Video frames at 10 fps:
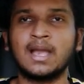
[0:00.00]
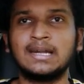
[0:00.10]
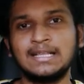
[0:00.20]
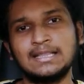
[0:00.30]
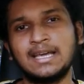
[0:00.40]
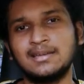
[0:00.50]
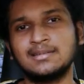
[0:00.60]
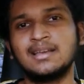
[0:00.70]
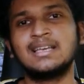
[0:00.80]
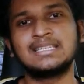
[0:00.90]
Until
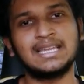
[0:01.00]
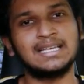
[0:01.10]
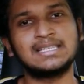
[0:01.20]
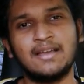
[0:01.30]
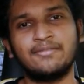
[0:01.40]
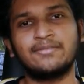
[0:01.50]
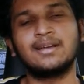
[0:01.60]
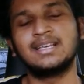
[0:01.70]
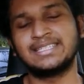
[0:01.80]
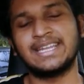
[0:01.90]
then, stay safe,
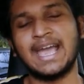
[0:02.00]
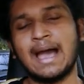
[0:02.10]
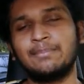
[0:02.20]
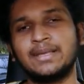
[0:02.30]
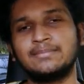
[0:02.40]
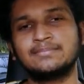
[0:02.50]
stay happy.